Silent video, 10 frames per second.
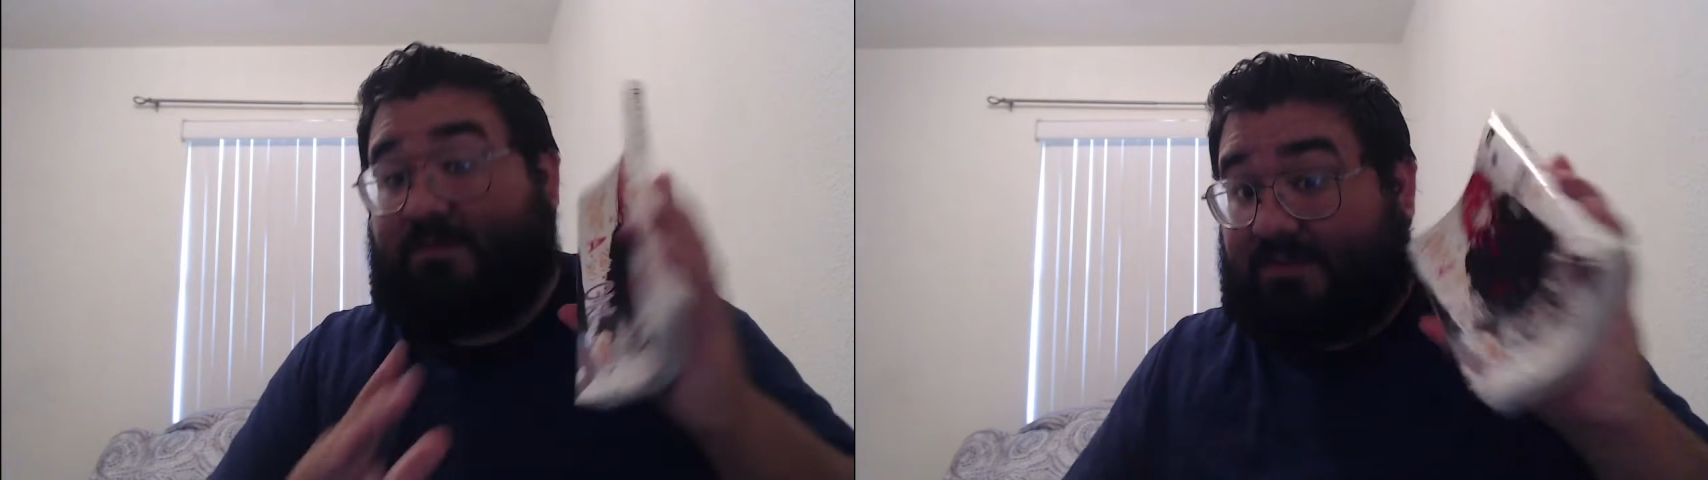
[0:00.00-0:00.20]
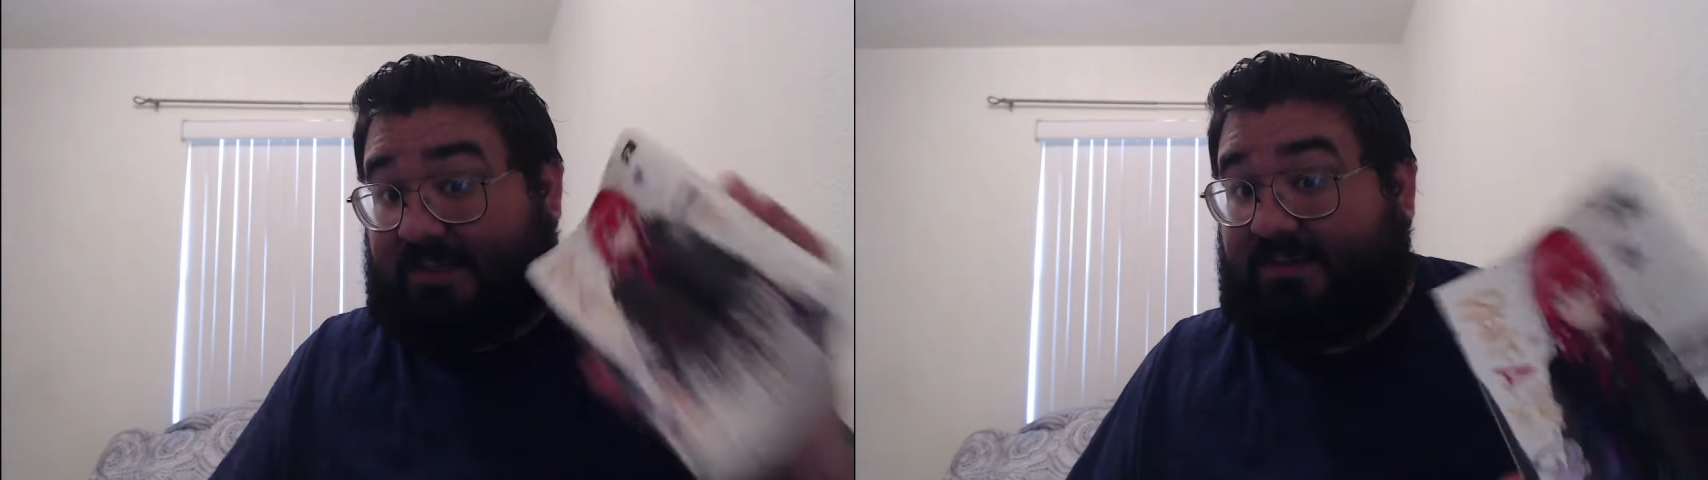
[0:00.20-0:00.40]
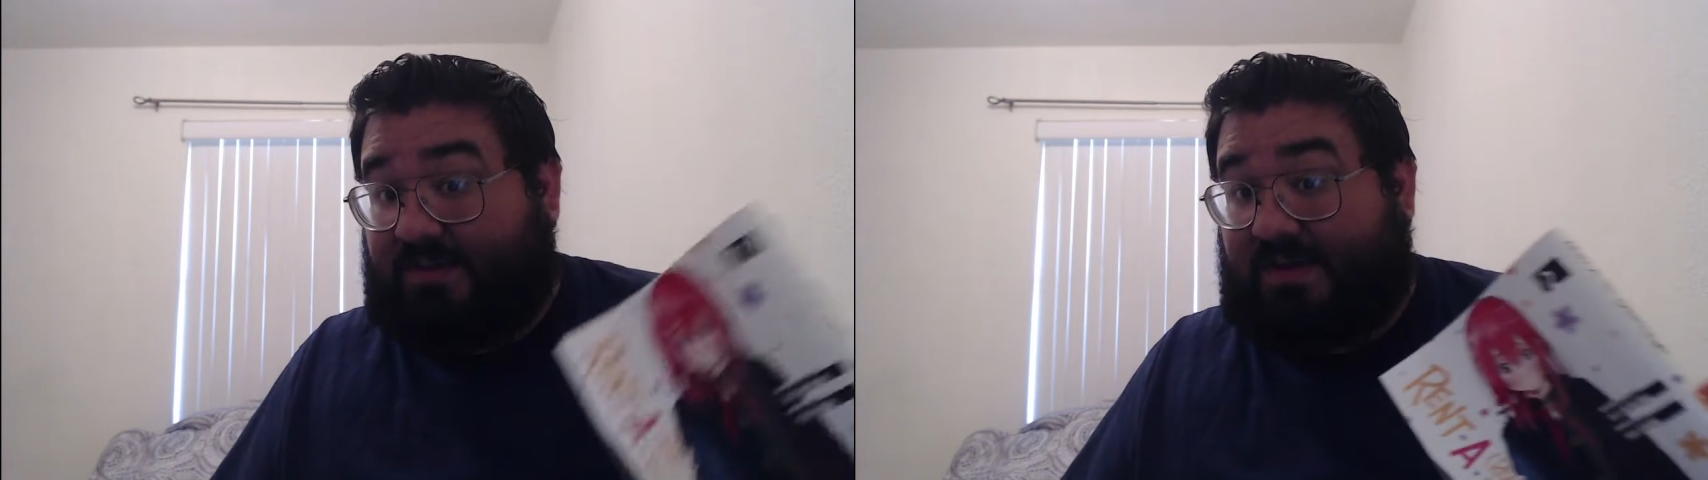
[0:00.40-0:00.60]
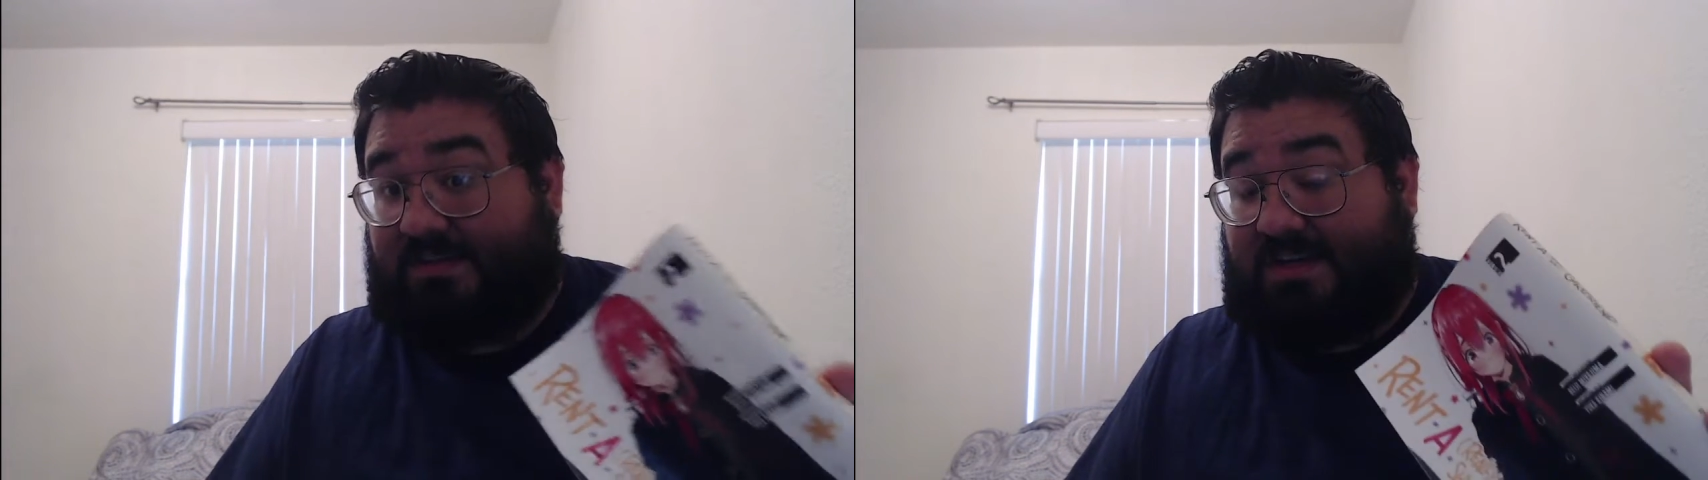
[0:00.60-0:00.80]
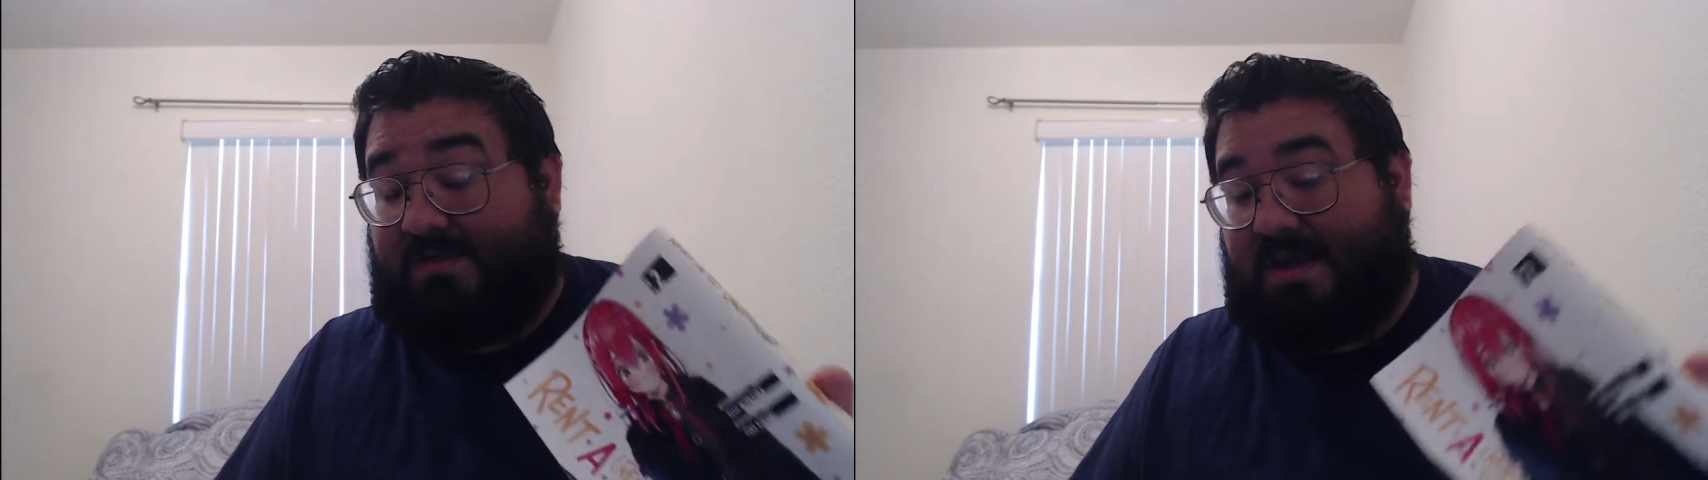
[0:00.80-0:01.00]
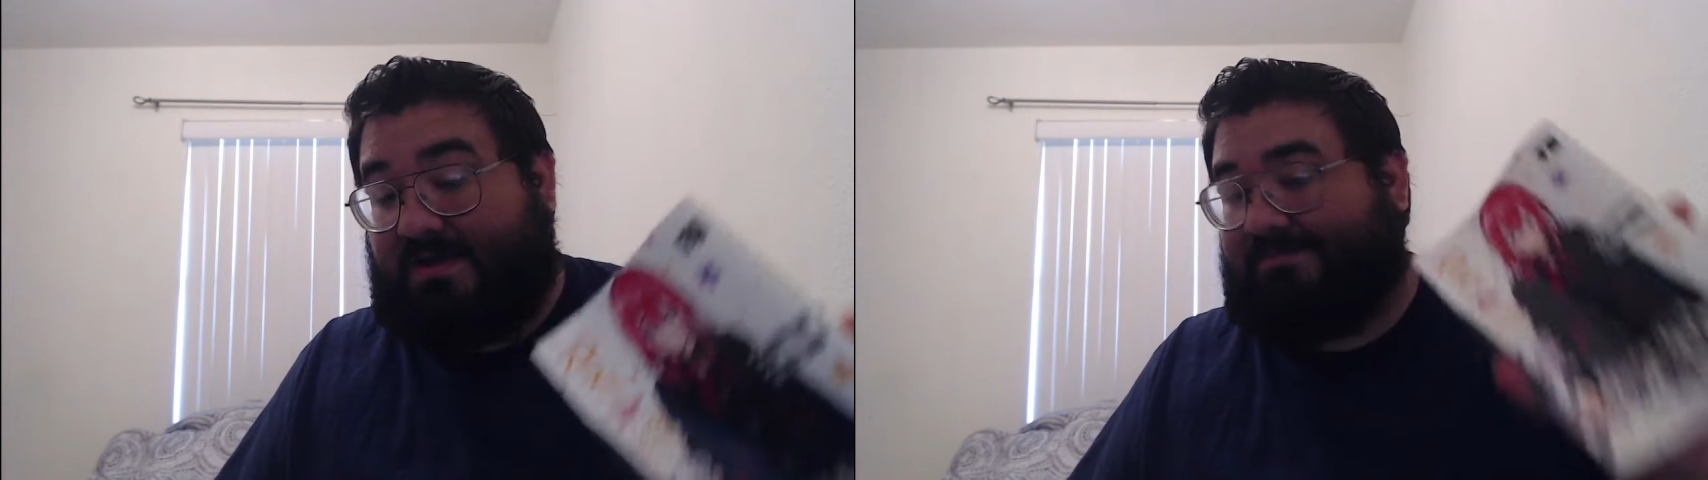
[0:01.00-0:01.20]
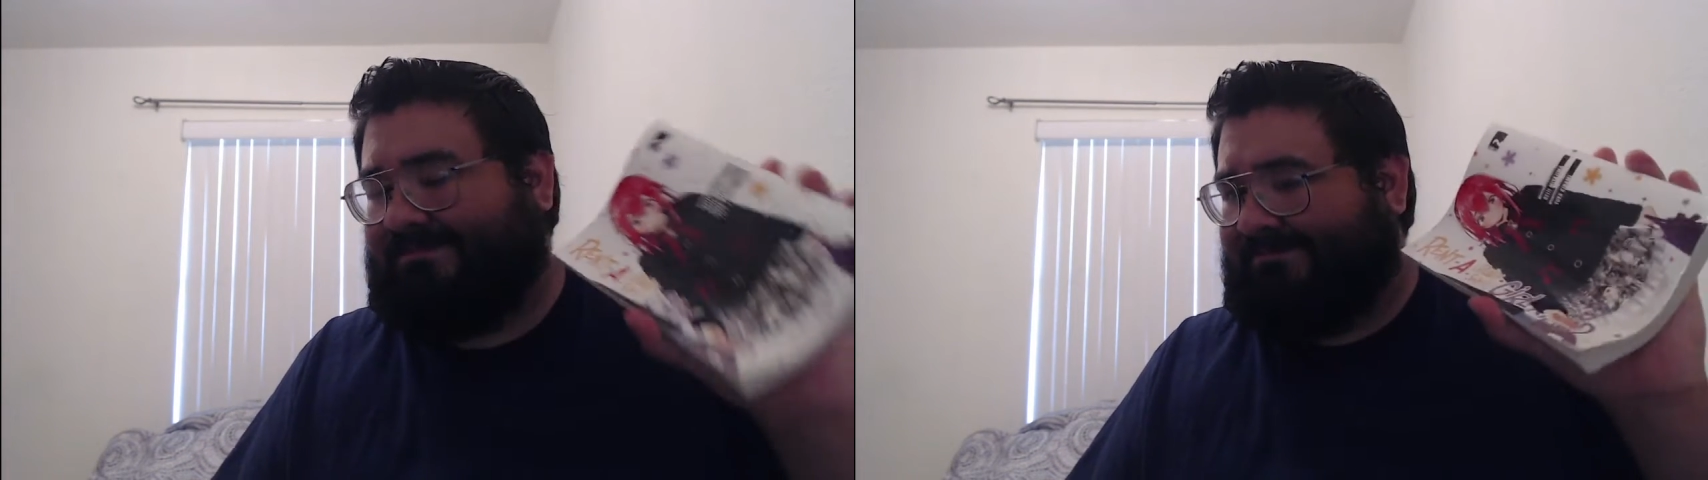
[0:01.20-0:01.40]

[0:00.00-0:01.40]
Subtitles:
Season 2 hasn't come out.